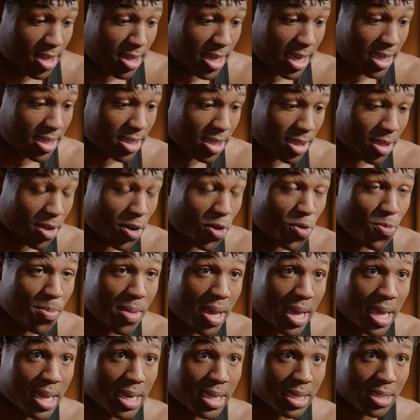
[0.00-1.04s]
like the low
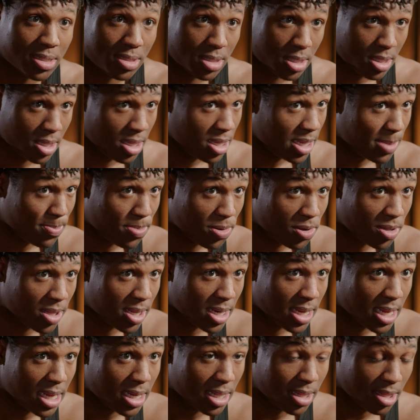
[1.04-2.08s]
man is you're
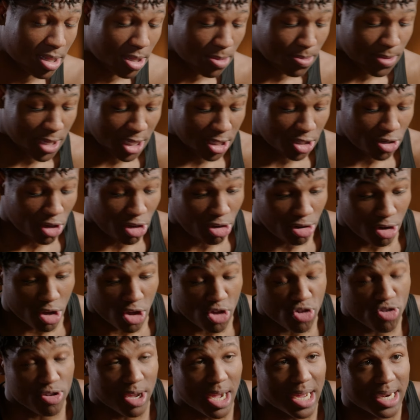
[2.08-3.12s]
pulling in a little bit, so you
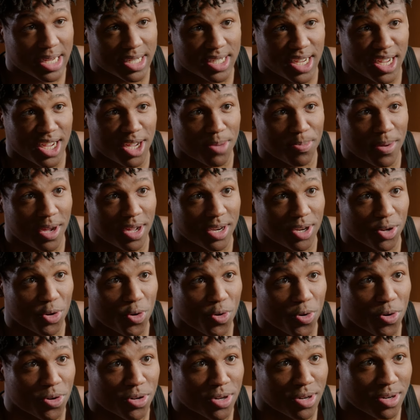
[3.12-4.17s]
know you got to shake up out the
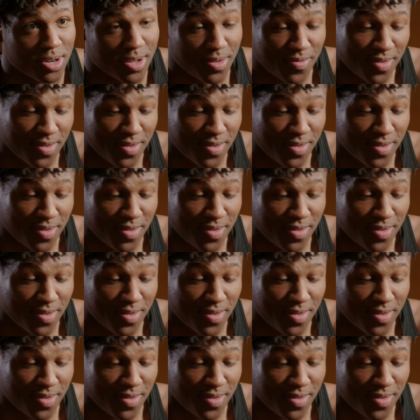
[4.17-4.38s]
corner.